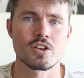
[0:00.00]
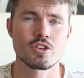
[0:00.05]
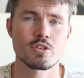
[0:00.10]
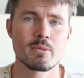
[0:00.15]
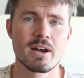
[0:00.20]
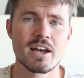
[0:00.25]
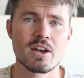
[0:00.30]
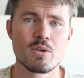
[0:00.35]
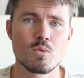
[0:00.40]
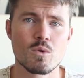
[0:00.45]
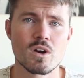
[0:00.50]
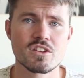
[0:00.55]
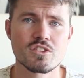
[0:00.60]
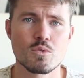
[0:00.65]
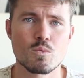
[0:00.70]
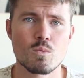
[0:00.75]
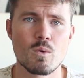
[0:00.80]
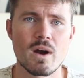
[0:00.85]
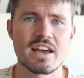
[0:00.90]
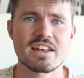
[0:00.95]
You might
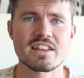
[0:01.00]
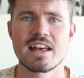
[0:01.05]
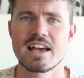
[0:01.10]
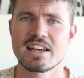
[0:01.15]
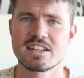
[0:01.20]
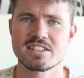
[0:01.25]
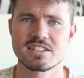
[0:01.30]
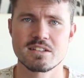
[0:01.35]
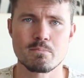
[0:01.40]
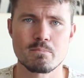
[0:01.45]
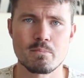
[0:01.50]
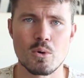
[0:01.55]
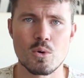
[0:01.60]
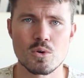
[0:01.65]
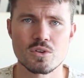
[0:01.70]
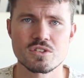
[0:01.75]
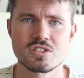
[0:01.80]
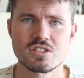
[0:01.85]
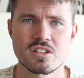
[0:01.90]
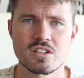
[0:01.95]
wonder why that is
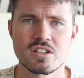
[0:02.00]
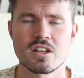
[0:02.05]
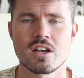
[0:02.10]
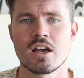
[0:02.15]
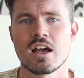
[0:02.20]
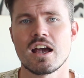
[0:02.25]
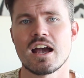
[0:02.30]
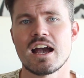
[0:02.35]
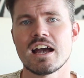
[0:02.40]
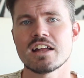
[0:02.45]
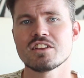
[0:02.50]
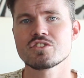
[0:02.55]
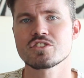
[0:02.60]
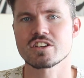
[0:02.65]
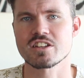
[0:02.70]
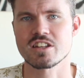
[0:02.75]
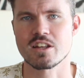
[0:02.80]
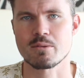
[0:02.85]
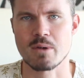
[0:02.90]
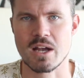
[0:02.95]
important, and you
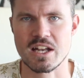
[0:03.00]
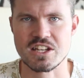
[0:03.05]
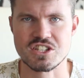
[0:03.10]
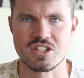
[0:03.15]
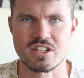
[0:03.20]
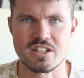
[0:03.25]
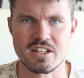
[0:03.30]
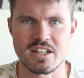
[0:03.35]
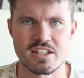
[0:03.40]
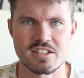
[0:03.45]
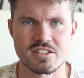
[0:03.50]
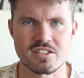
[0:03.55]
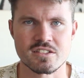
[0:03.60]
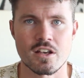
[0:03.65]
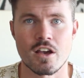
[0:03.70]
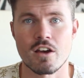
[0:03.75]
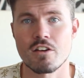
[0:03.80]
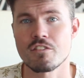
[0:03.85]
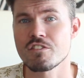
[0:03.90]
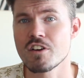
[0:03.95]
can imagine this.